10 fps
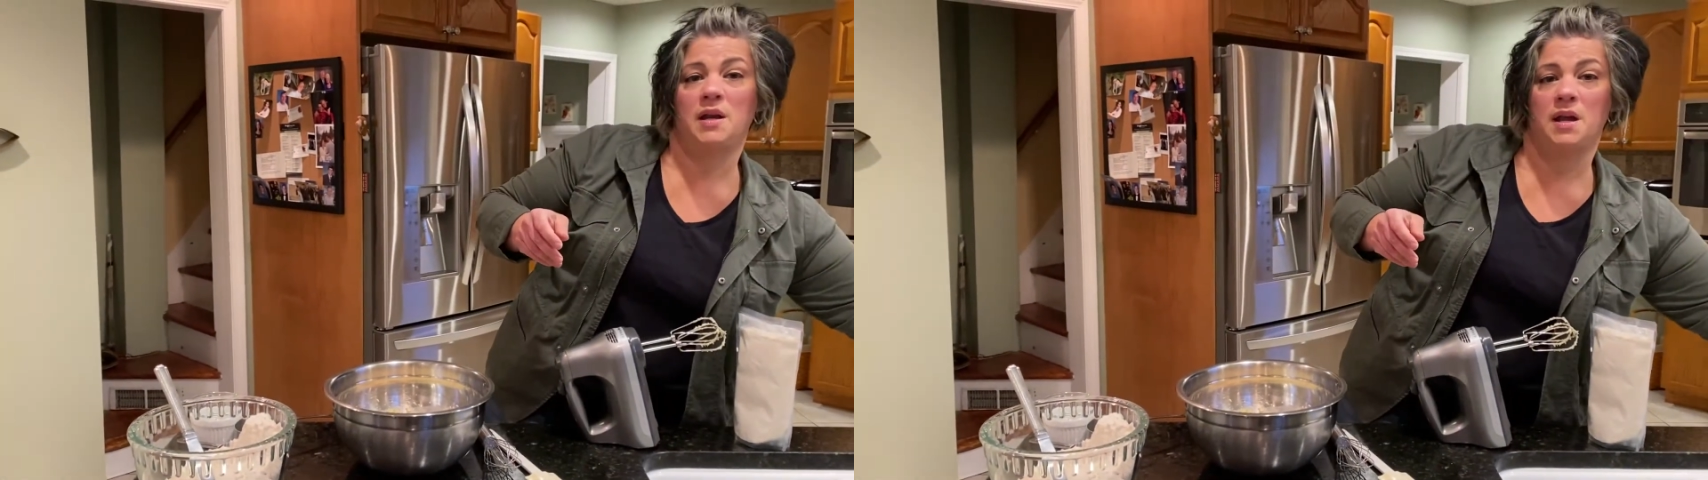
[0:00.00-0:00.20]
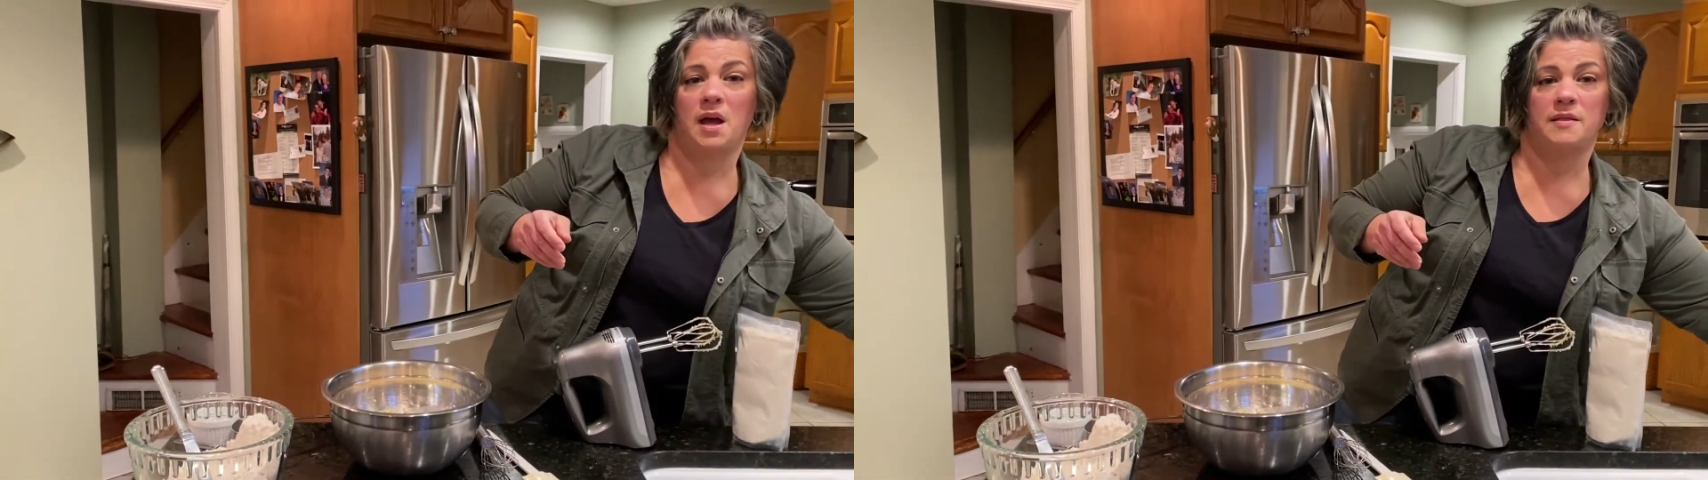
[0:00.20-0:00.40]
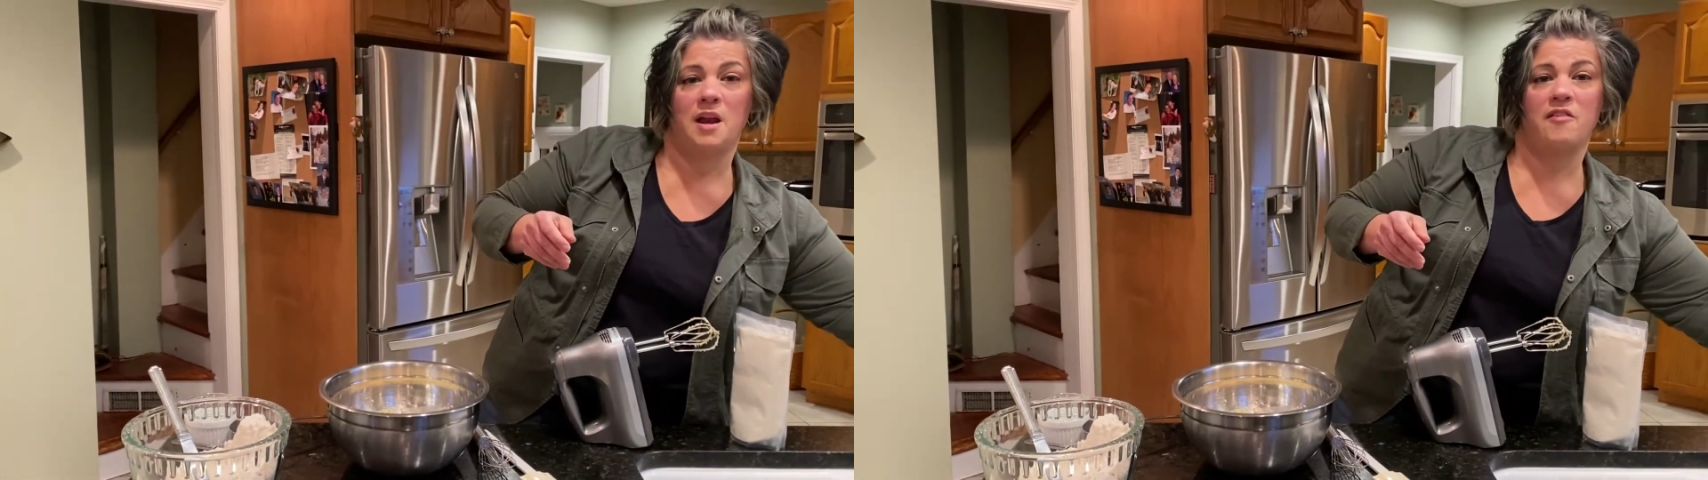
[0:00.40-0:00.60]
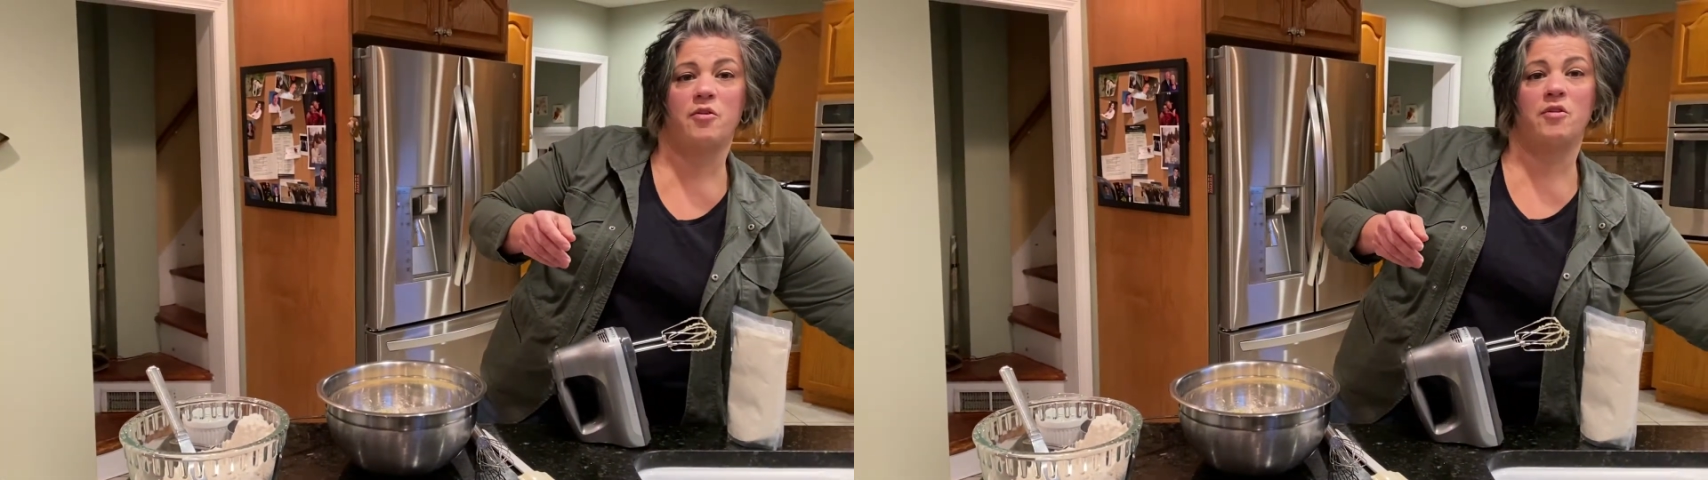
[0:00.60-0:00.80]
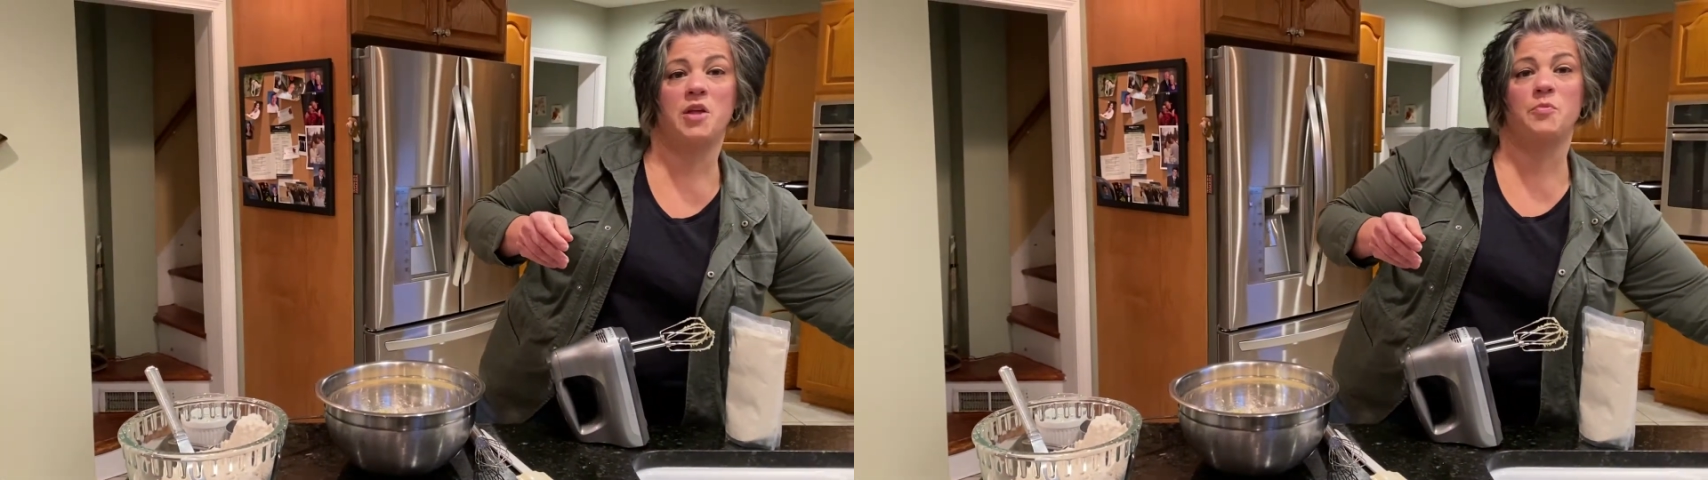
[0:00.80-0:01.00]
9 that I've
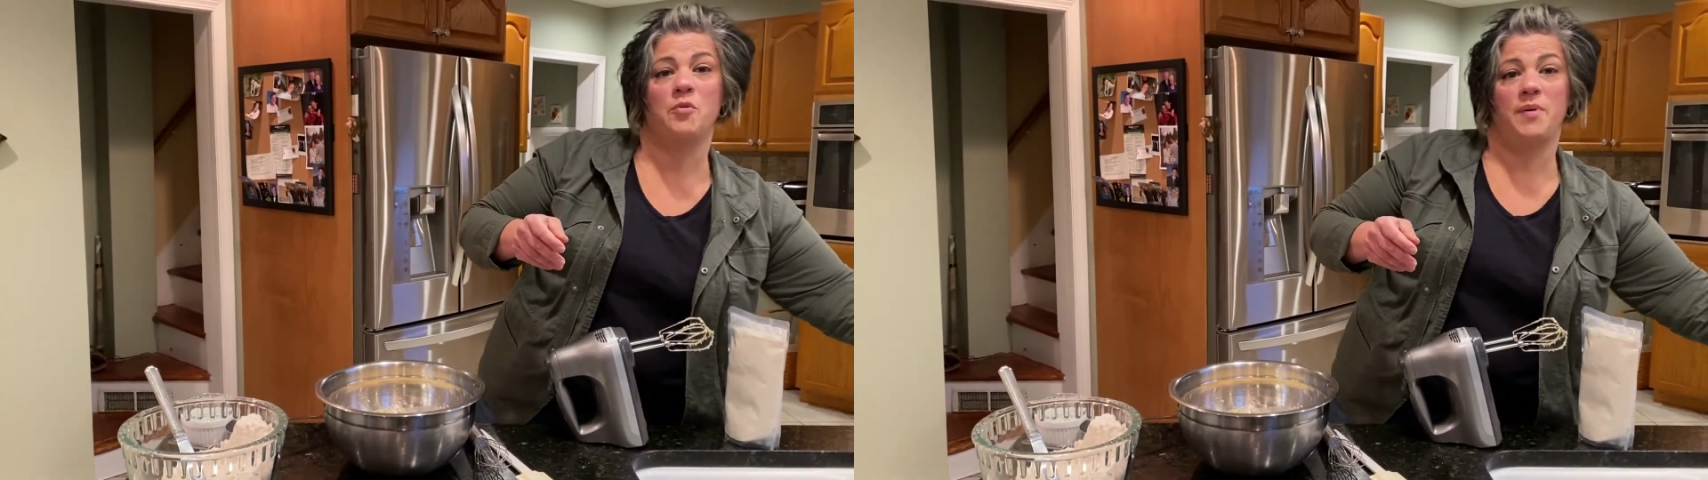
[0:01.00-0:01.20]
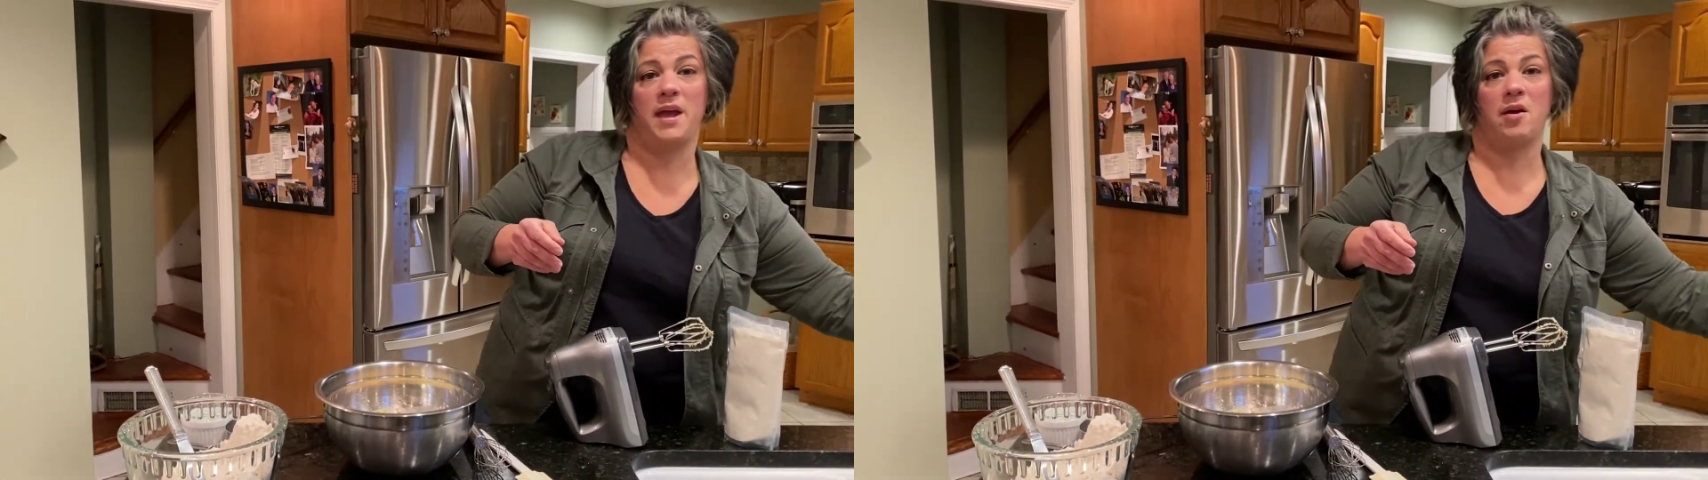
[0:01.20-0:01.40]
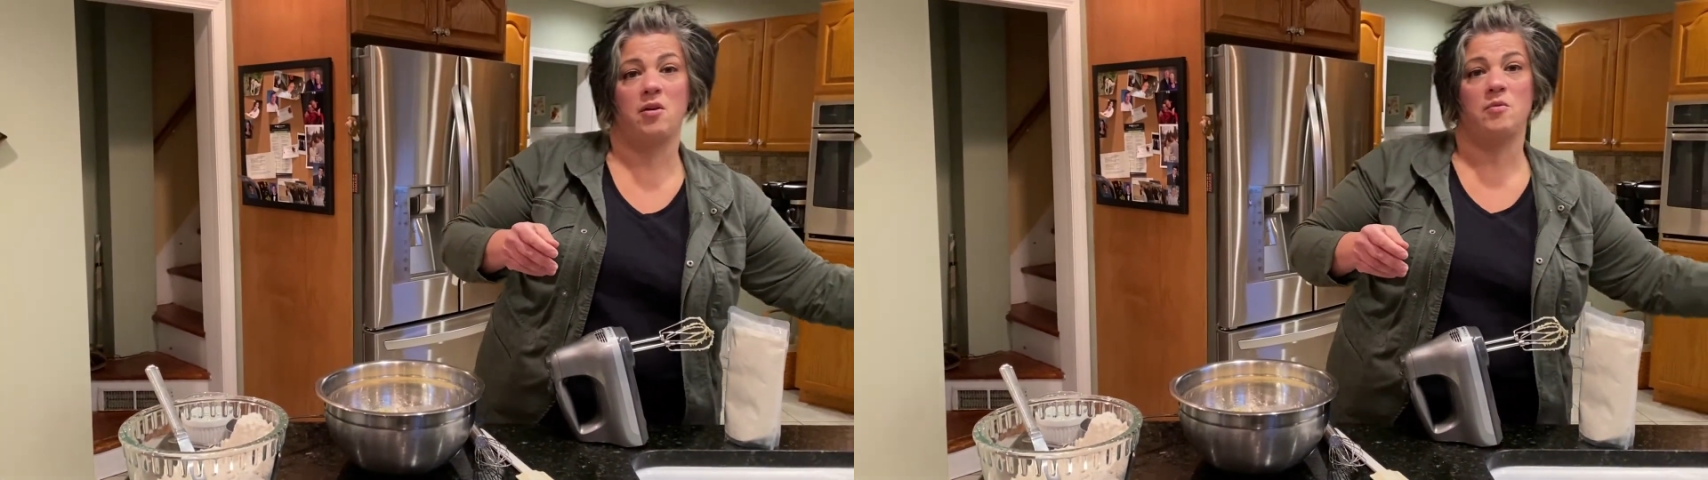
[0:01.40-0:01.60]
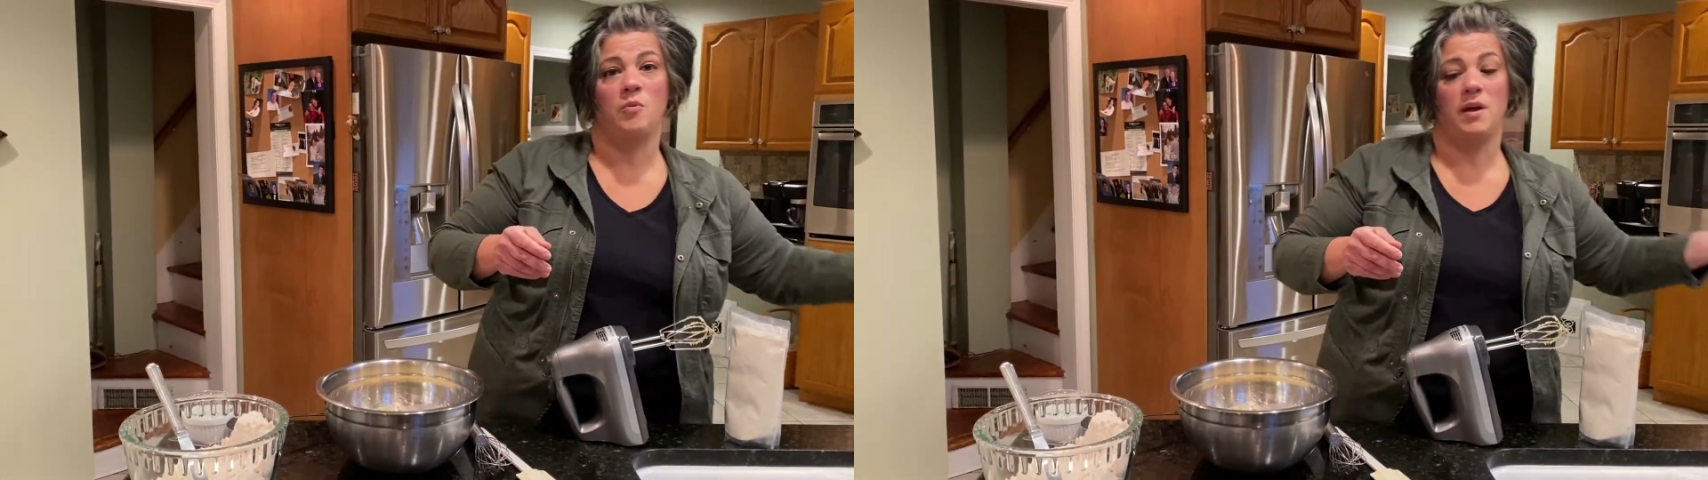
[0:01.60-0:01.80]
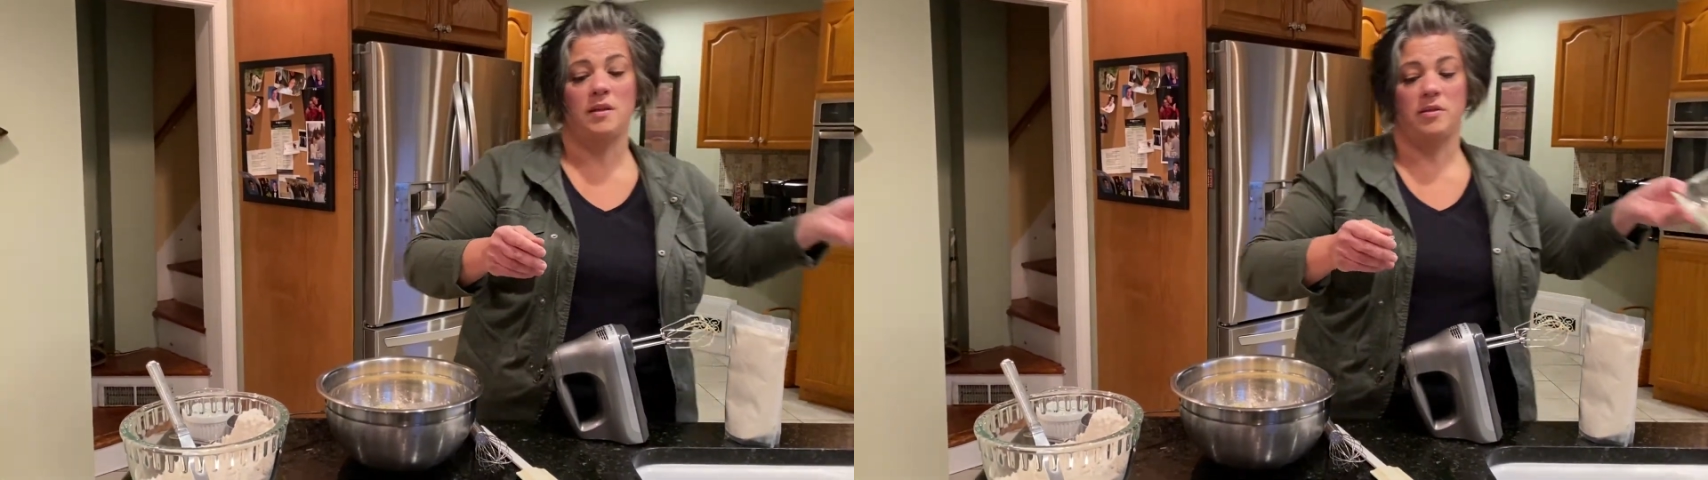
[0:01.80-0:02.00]
already prepared
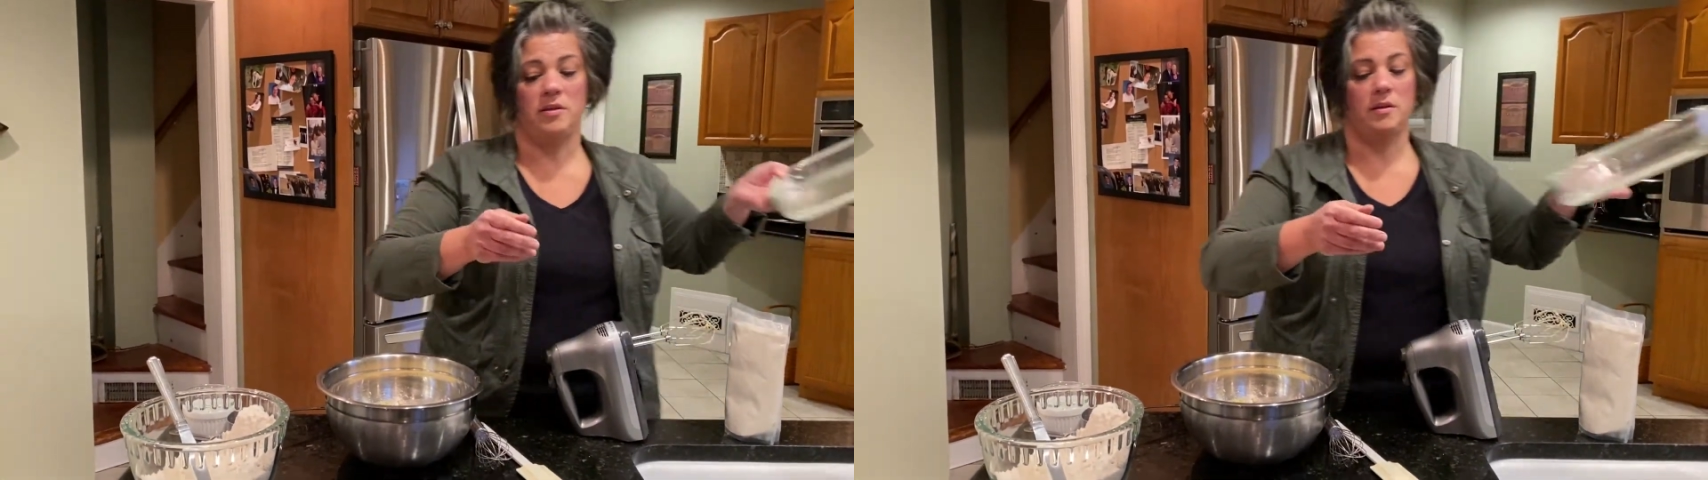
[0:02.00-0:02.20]
with